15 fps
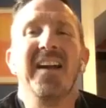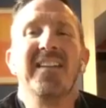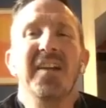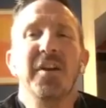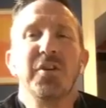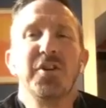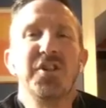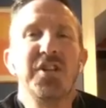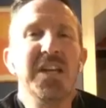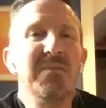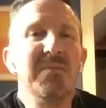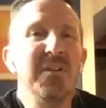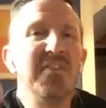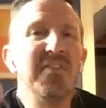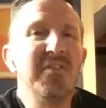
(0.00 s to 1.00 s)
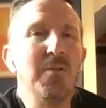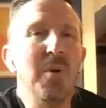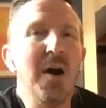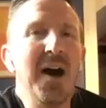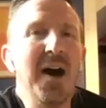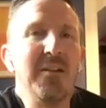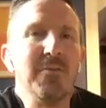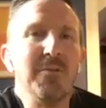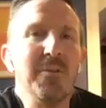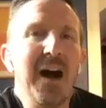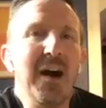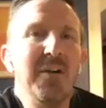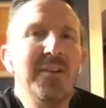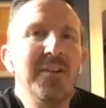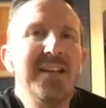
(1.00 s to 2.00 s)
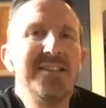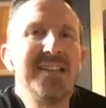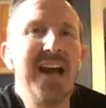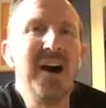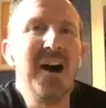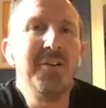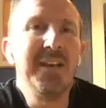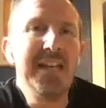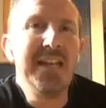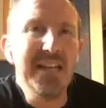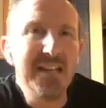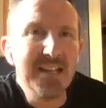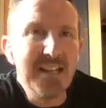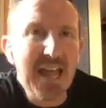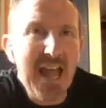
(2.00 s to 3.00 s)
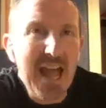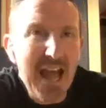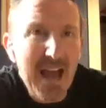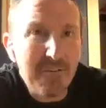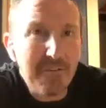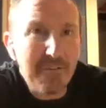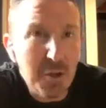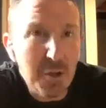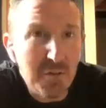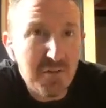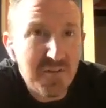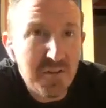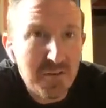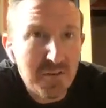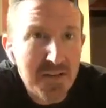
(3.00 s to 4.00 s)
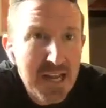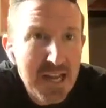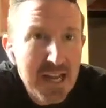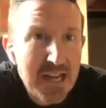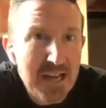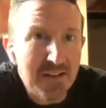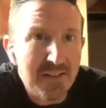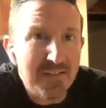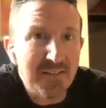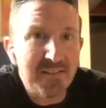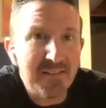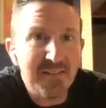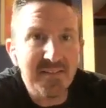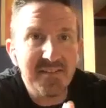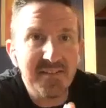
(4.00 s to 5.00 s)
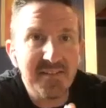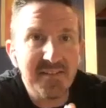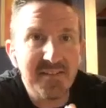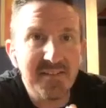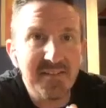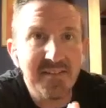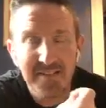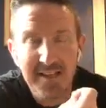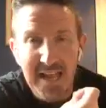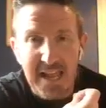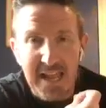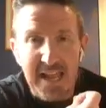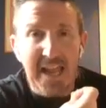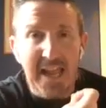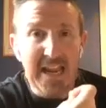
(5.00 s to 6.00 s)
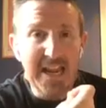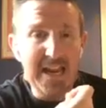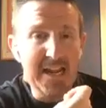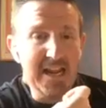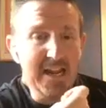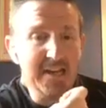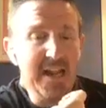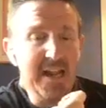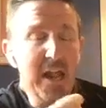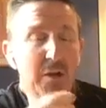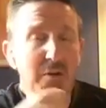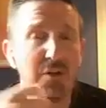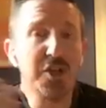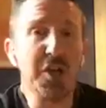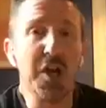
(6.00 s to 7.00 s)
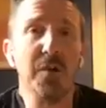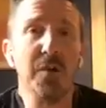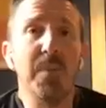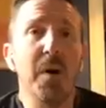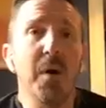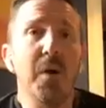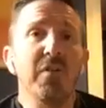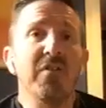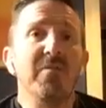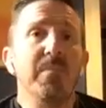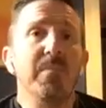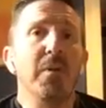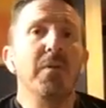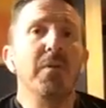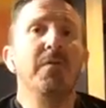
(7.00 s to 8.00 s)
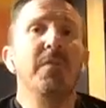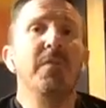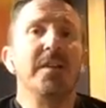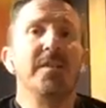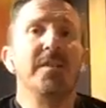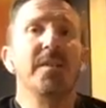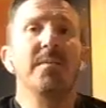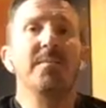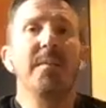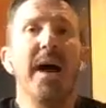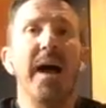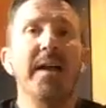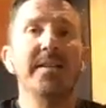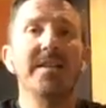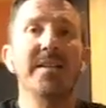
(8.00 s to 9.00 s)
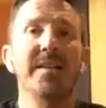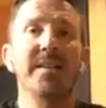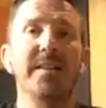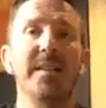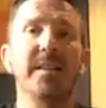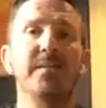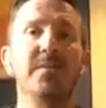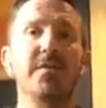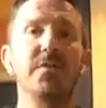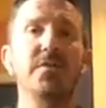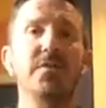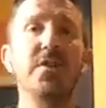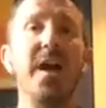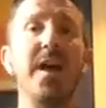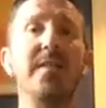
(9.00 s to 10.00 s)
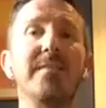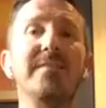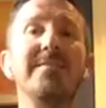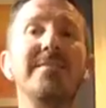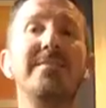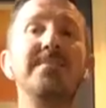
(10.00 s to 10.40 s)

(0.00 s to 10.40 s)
Exhale, Shiva squat, round it down, knee to calf, use your gaze. Inhale, chair pose, both feet to the mat, lift your chest.